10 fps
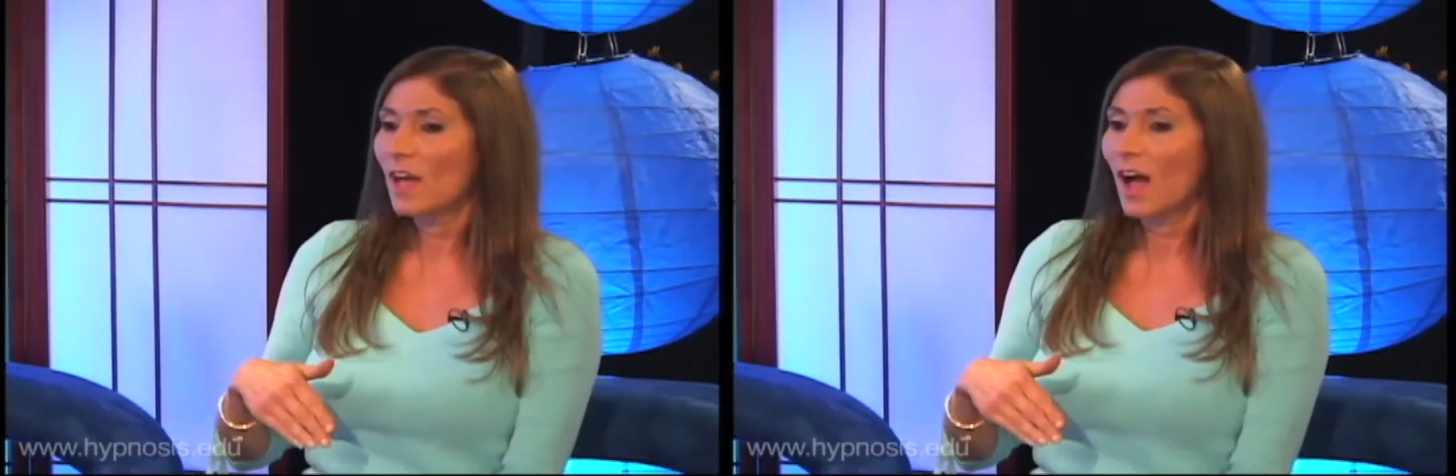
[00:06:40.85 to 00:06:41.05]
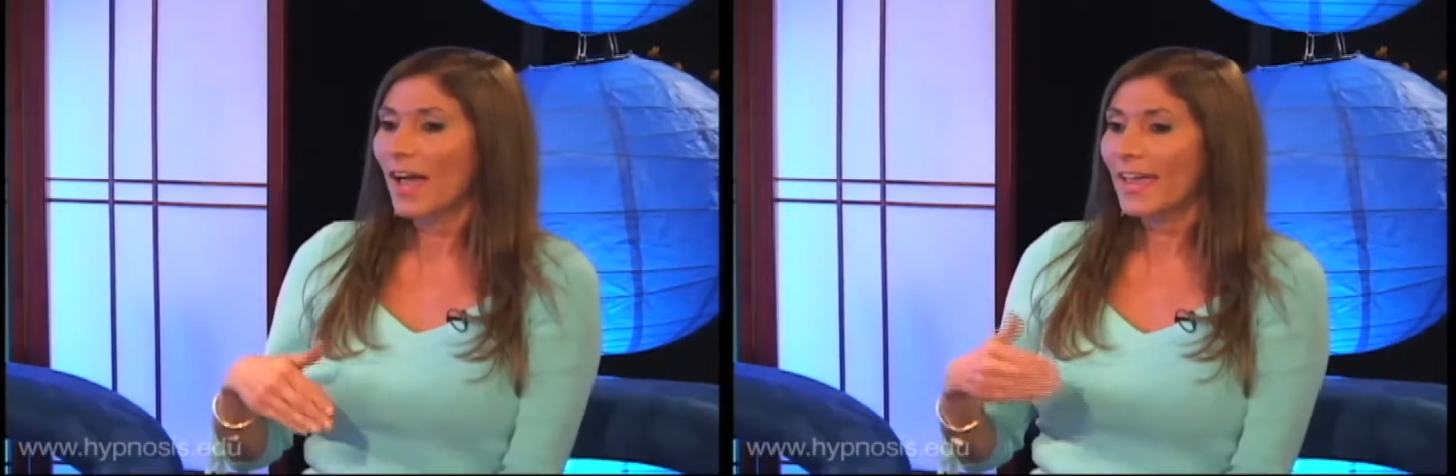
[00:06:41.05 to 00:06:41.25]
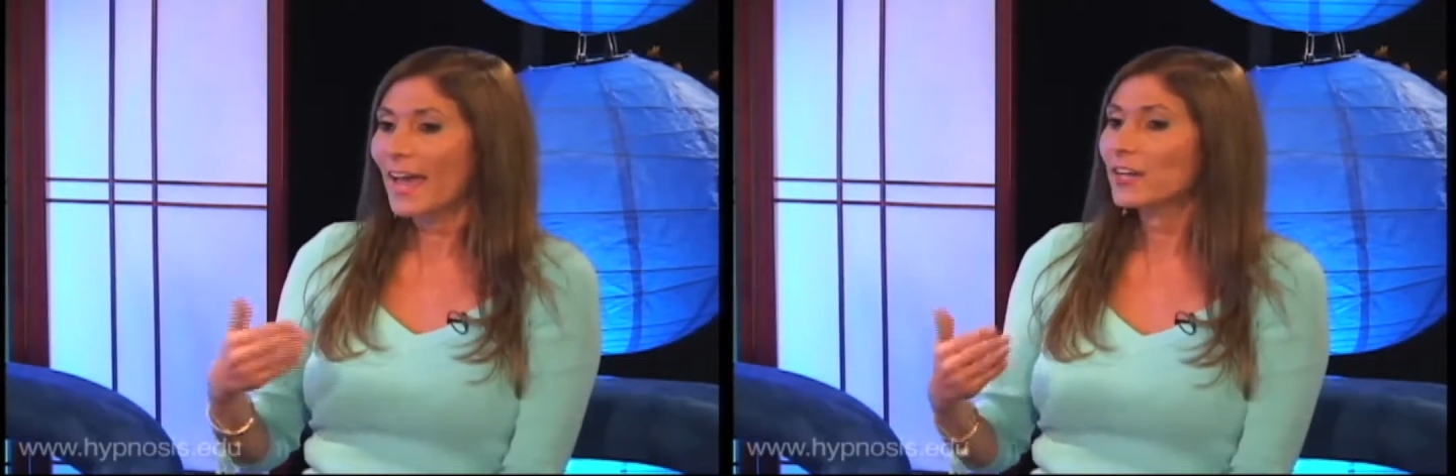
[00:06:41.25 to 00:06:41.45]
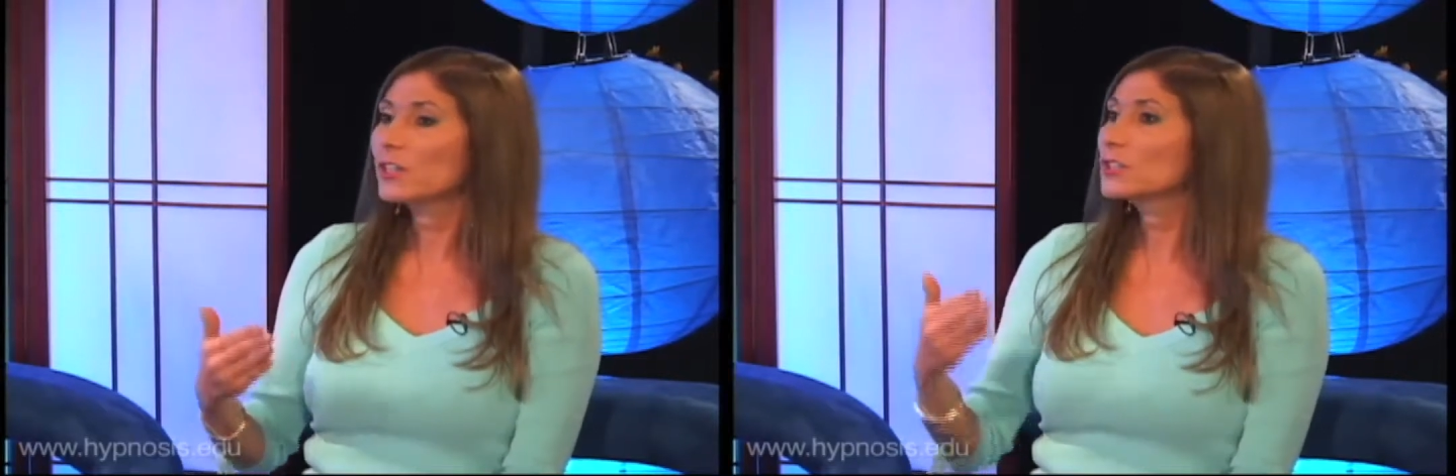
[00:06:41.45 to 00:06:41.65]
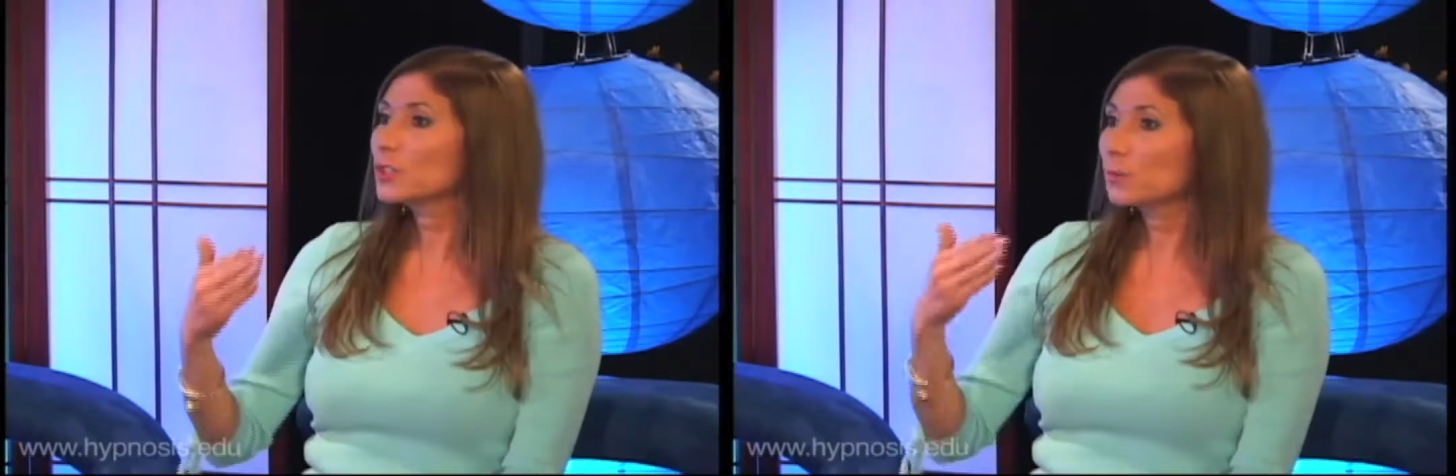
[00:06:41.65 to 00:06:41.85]
I had
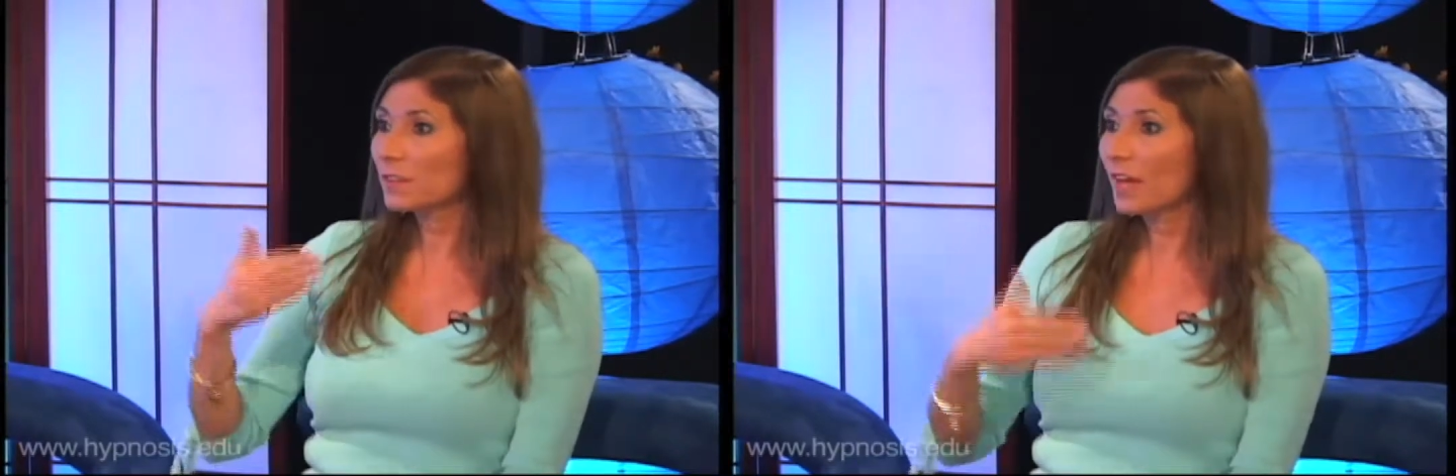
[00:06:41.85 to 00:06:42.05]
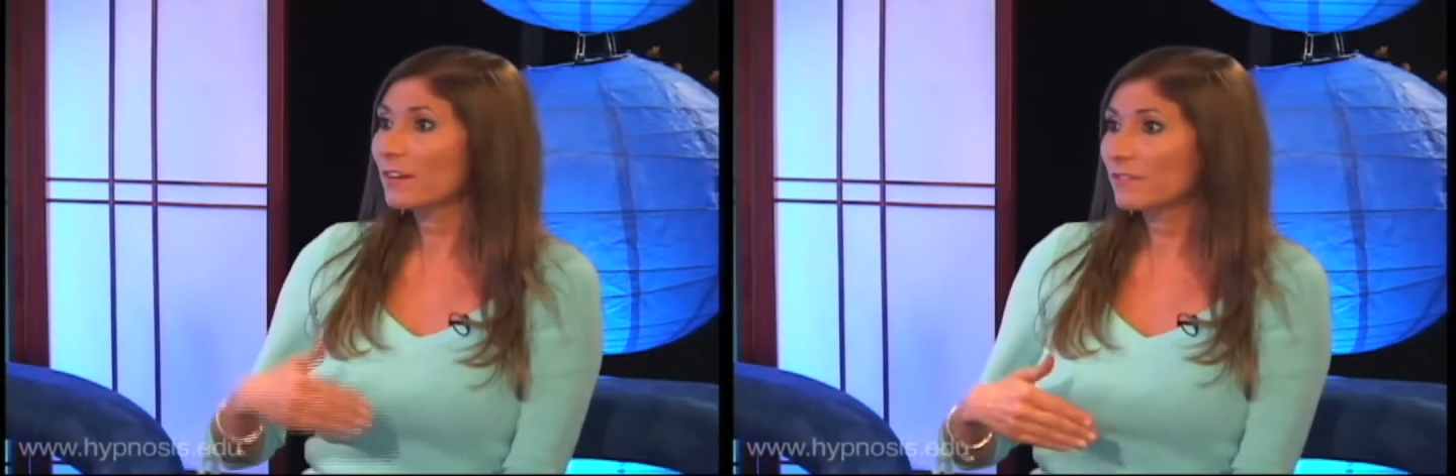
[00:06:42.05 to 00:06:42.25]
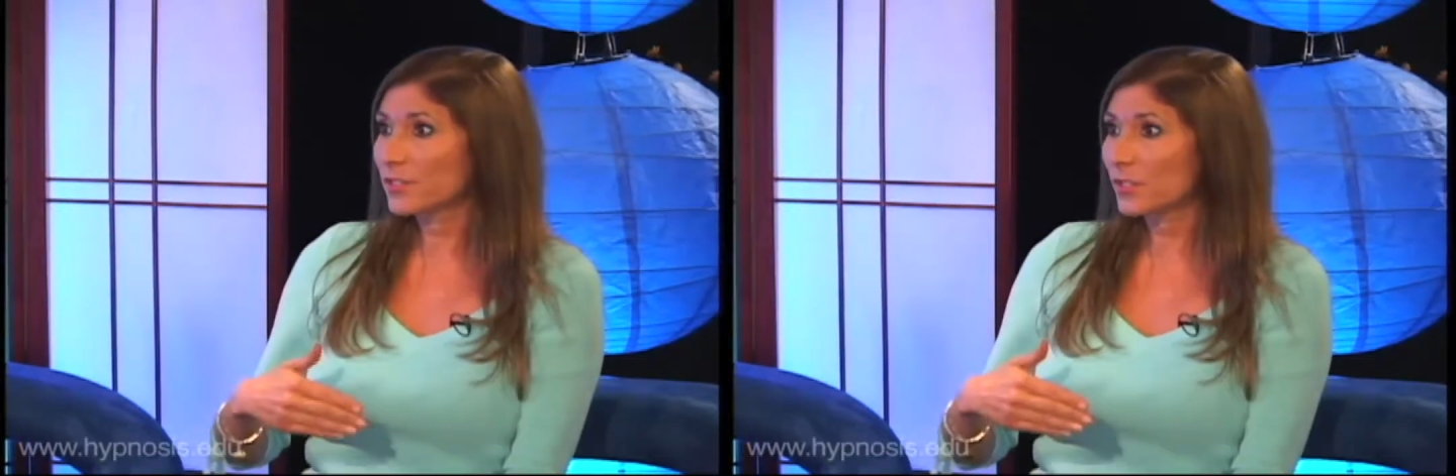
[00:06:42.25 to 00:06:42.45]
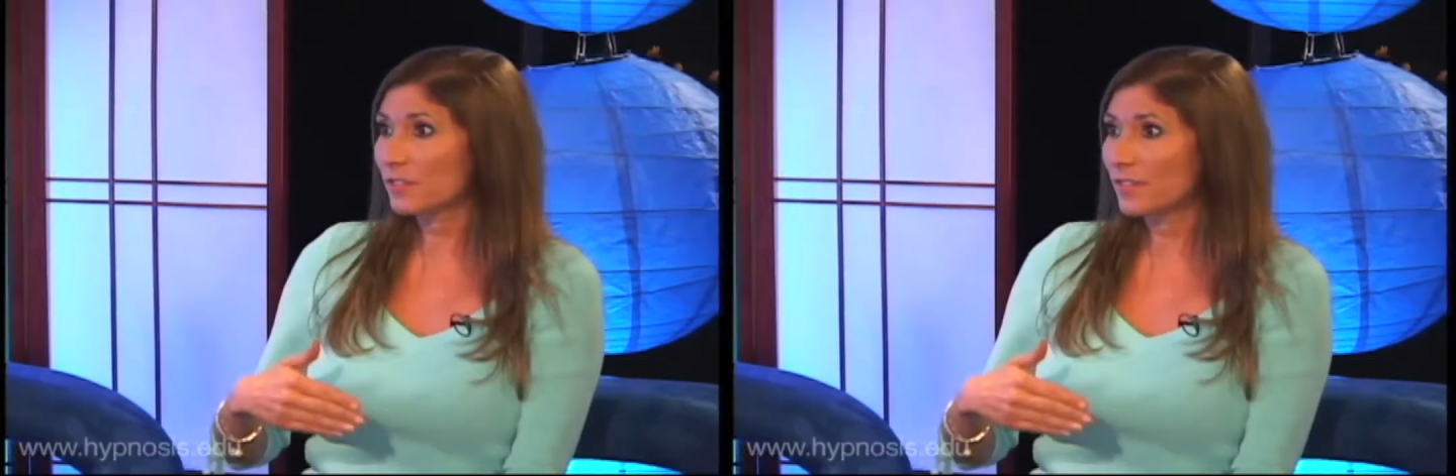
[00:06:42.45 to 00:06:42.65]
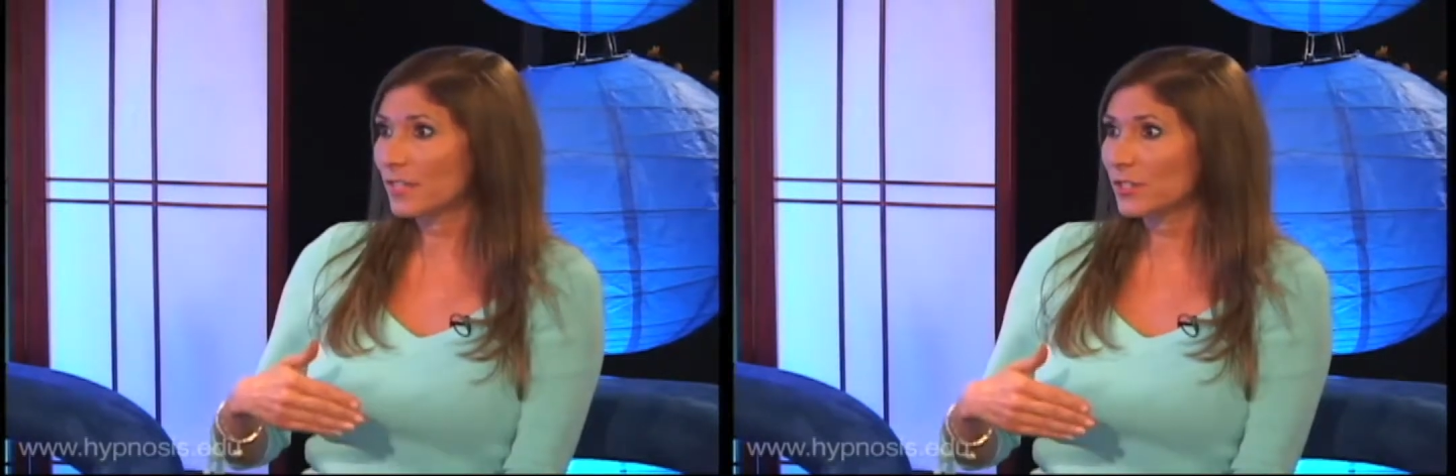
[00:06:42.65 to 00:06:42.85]
her do a lot of
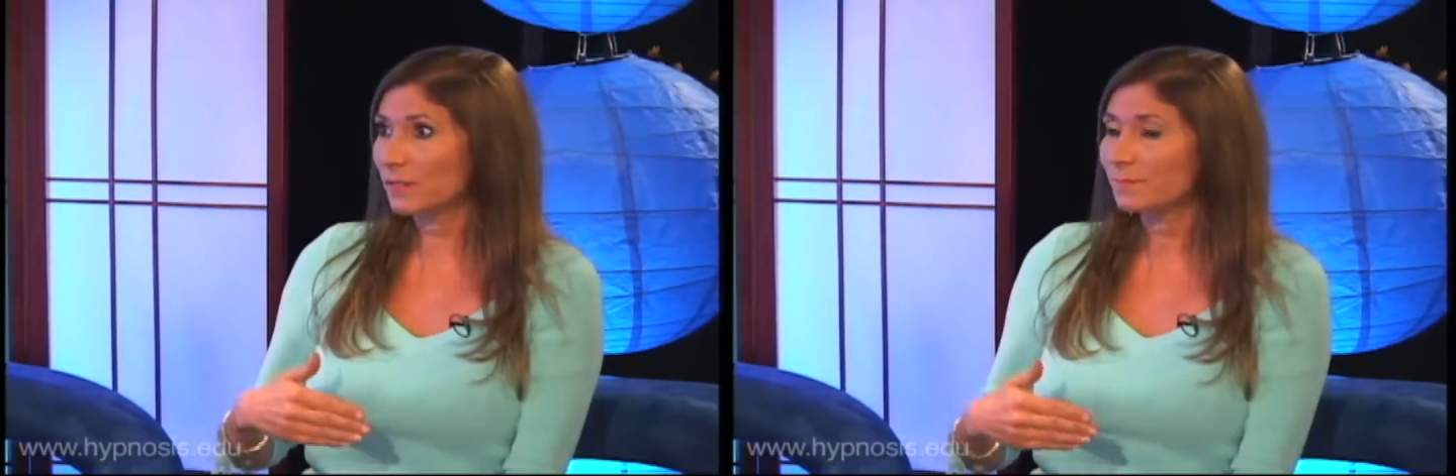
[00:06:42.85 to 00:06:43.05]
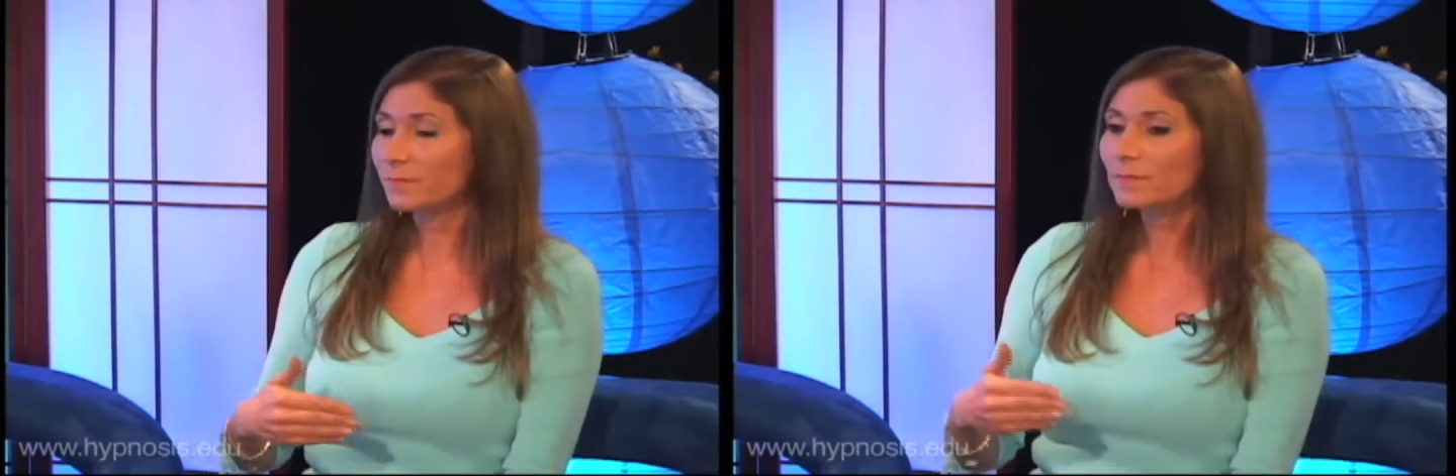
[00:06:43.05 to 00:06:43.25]
visualization.